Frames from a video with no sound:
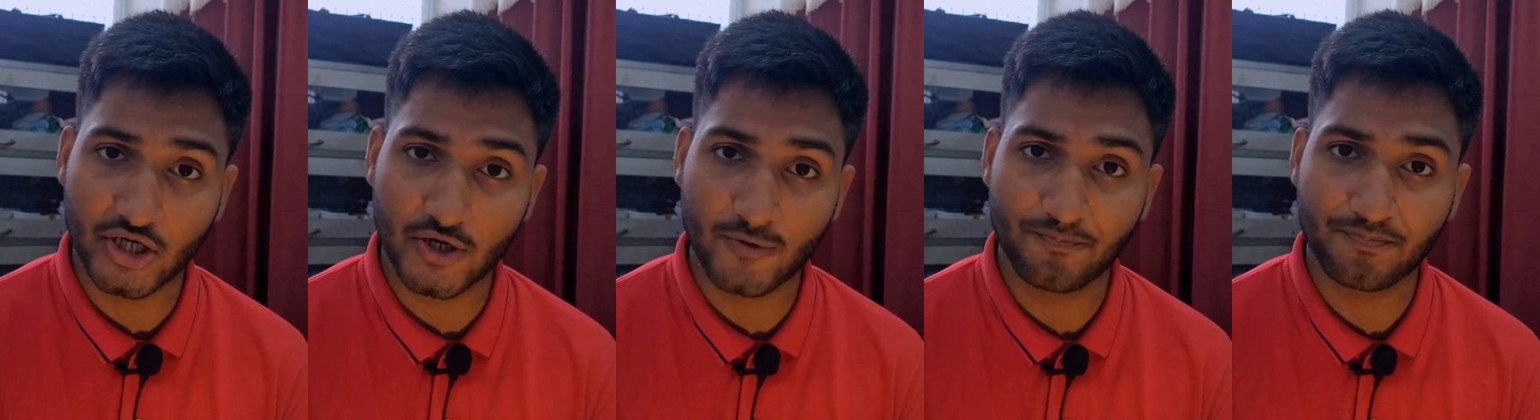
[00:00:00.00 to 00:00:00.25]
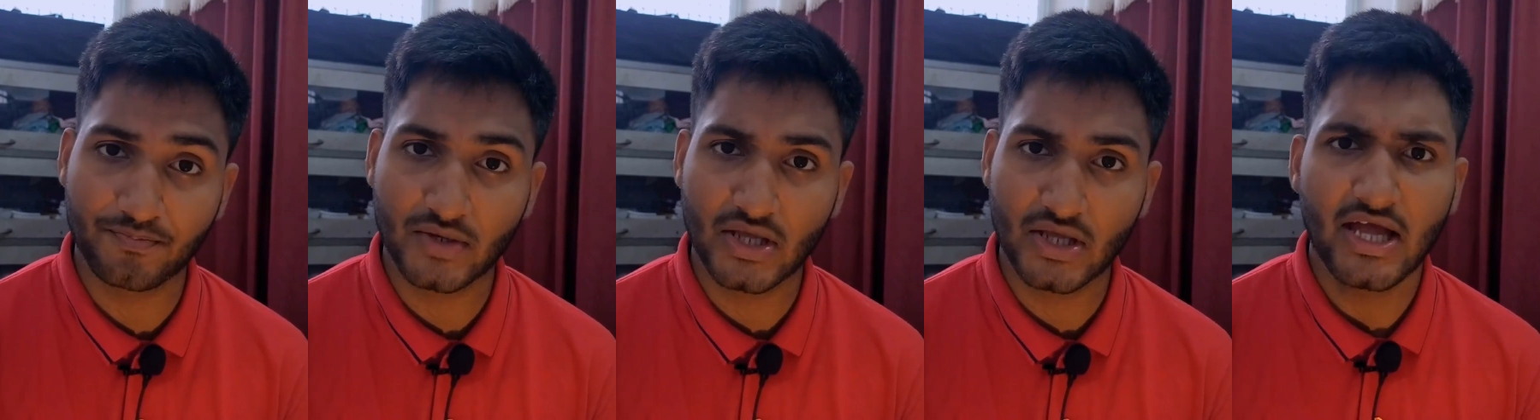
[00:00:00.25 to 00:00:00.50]
here,
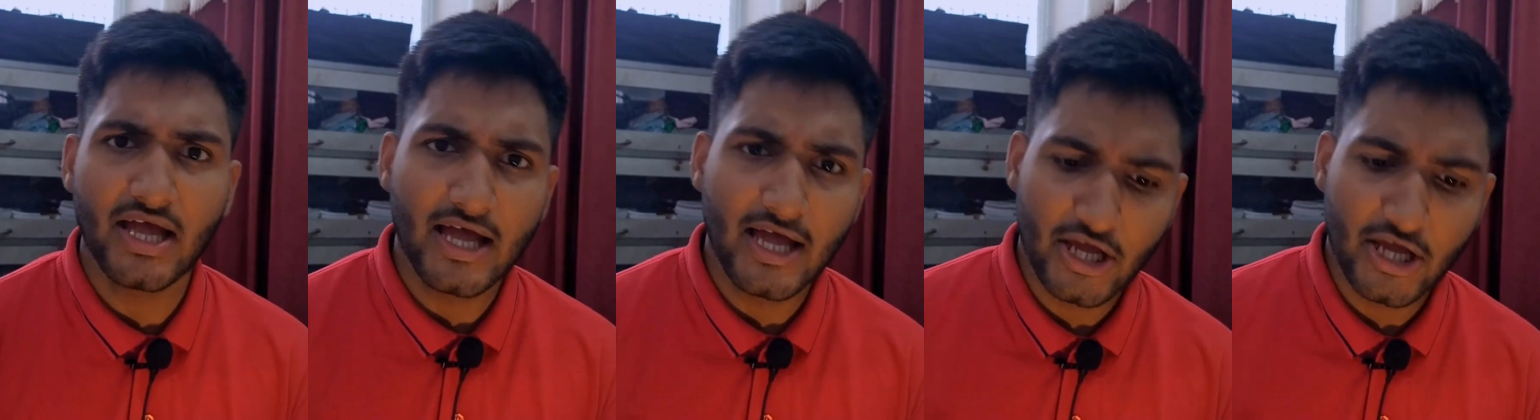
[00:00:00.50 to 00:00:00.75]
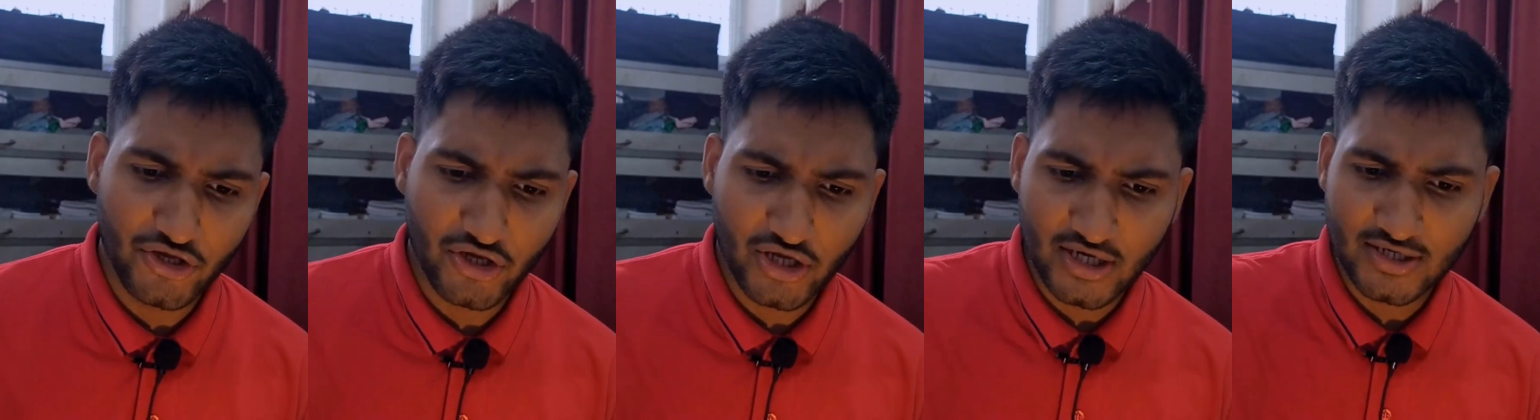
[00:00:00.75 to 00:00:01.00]

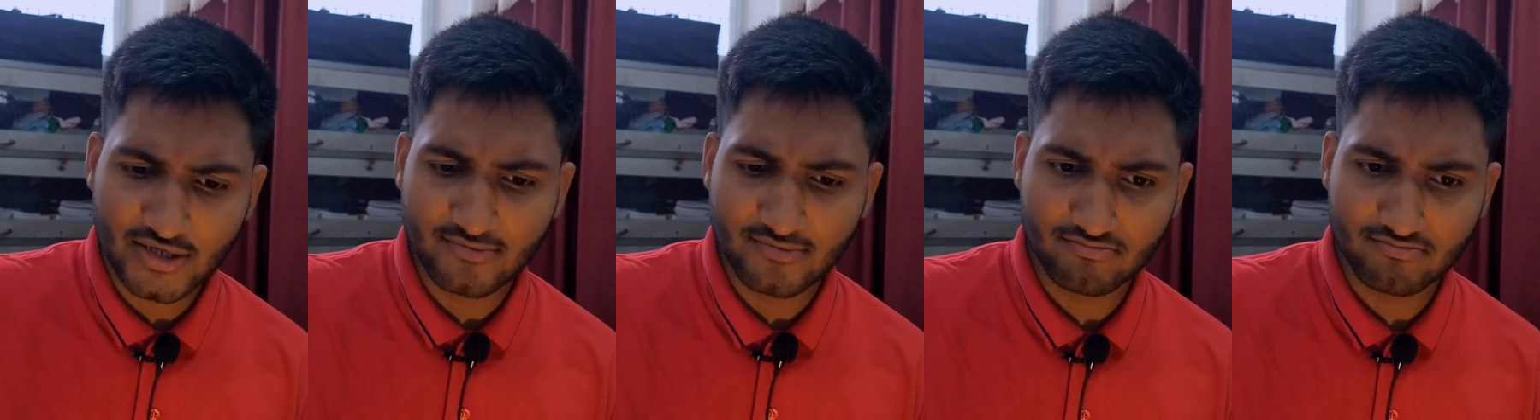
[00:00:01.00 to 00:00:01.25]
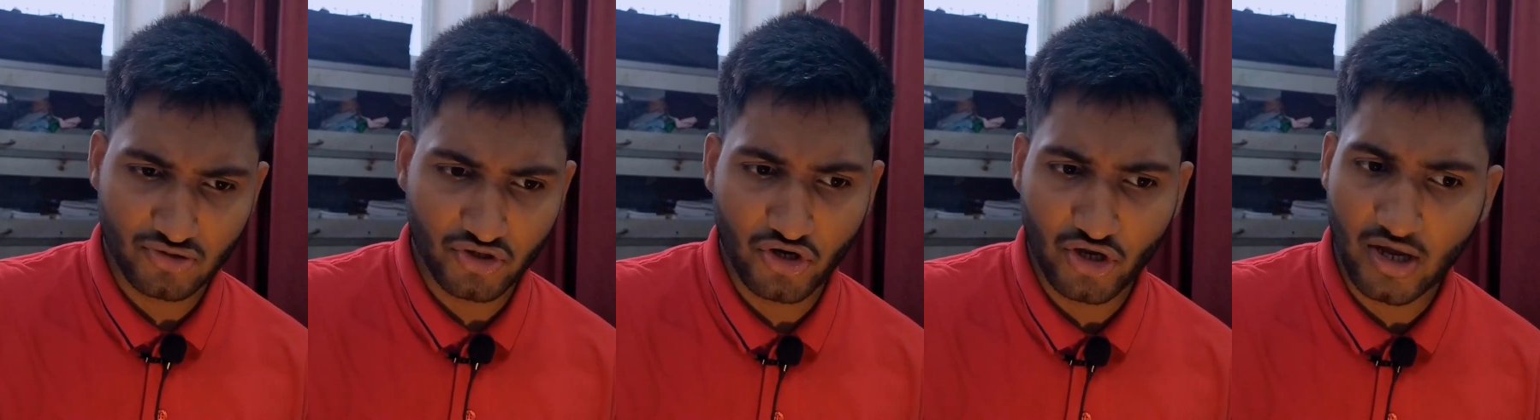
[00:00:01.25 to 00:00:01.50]
you
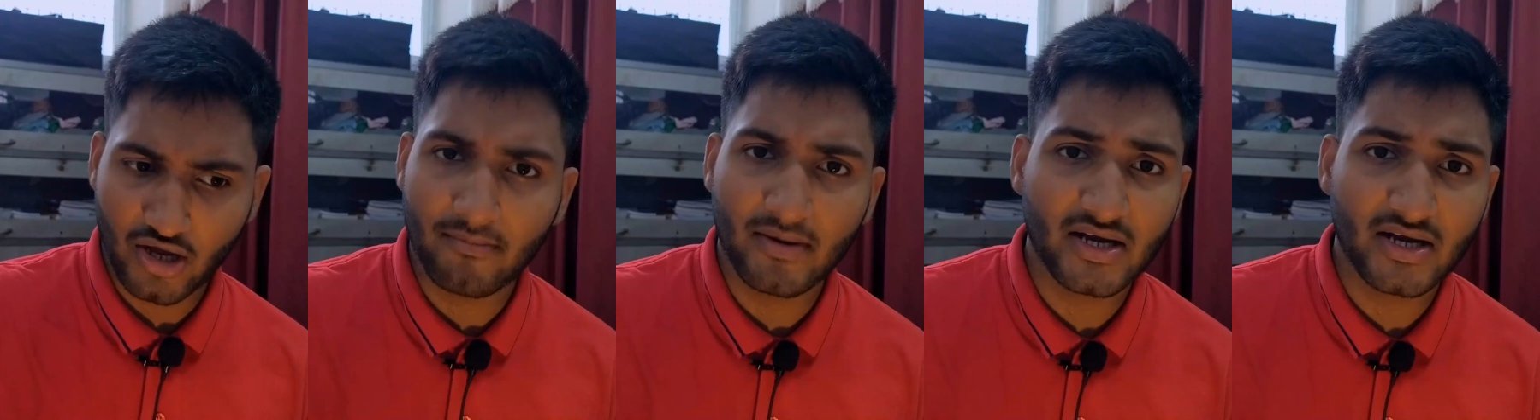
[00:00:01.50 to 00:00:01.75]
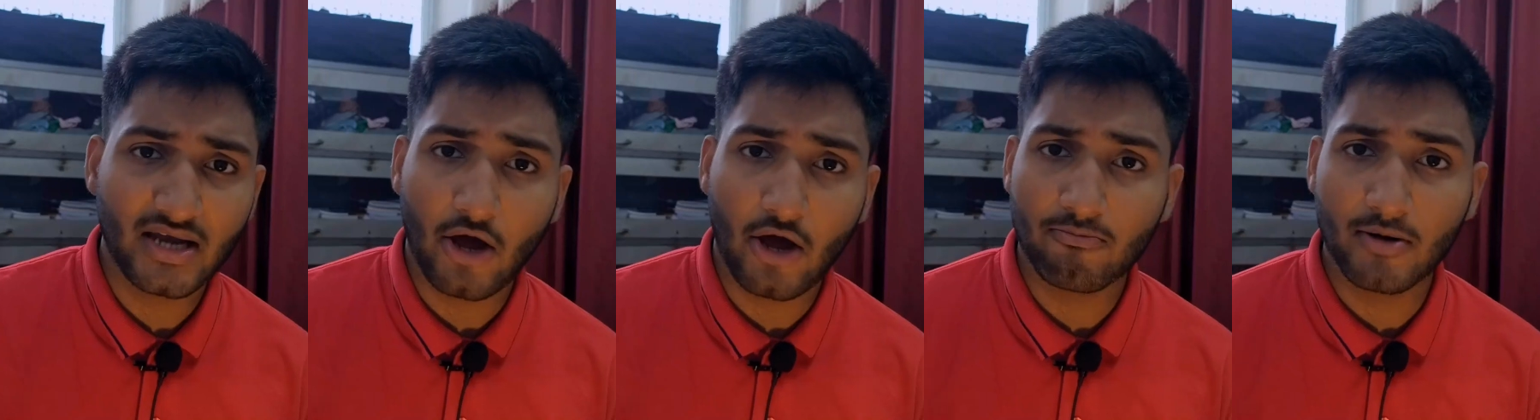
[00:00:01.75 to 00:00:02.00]
can, you know,
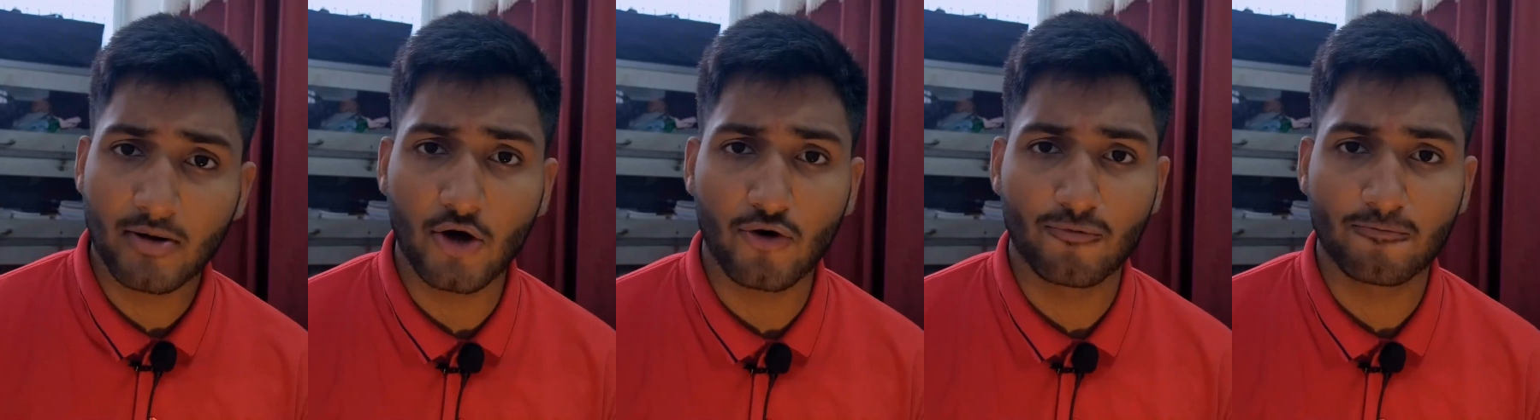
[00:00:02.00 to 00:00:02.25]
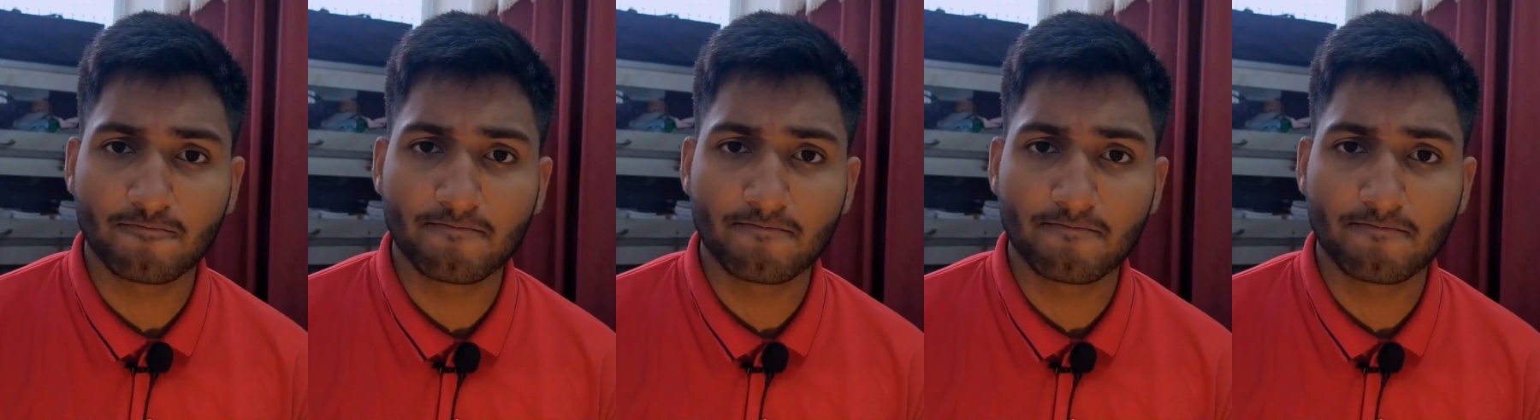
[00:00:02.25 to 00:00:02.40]
comment down below.